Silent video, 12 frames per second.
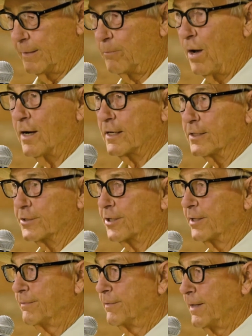Pockets,
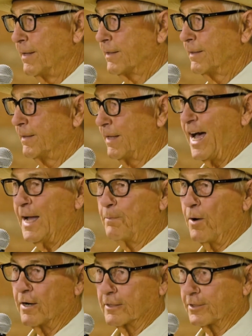High
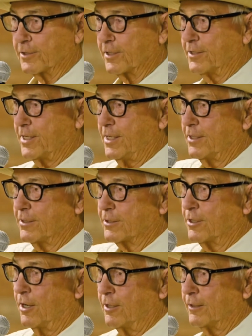Pockets, because he was
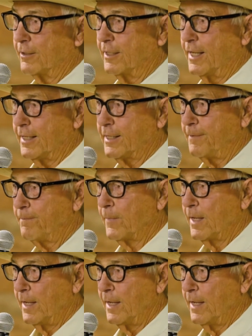tall and lanky.